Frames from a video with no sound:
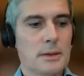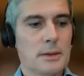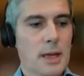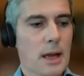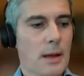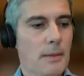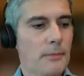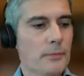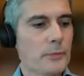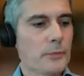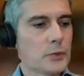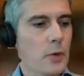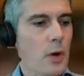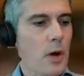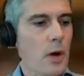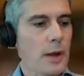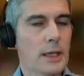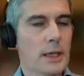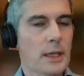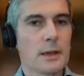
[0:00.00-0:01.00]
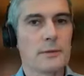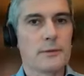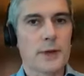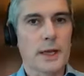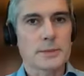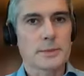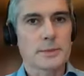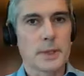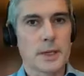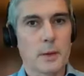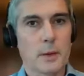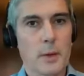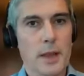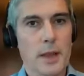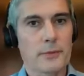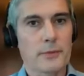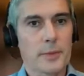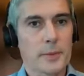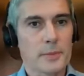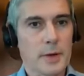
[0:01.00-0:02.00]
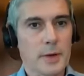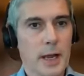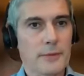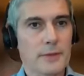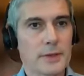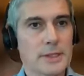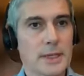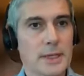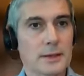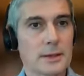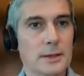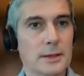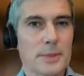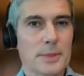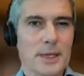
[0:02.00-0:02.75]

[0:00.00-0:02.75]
um, drawing an investment away from the private sector.